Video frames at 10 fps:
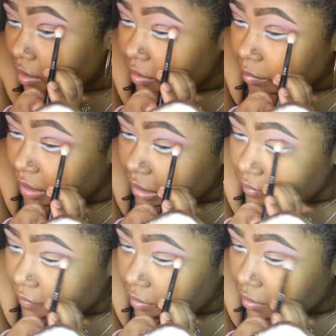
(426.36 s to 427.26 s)
in the
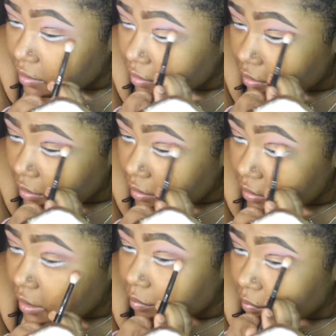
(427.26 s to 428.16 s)
future, but right now
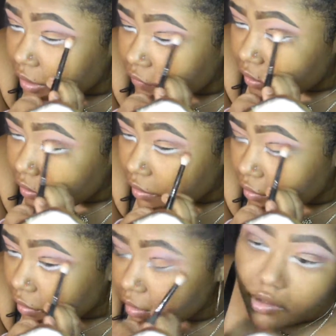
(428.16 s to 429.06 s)
this
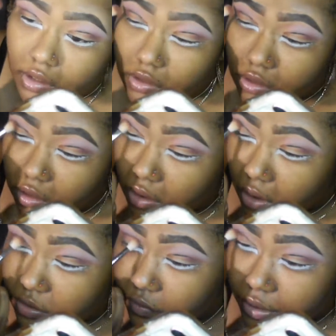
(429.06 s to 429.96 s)
one and the other one I was
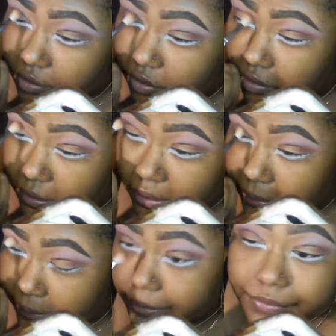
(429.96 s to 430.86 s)
using are the only two
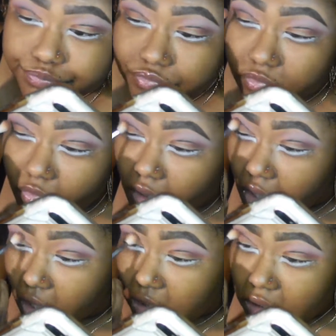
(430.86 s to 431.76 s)
Morphe brushes that I have.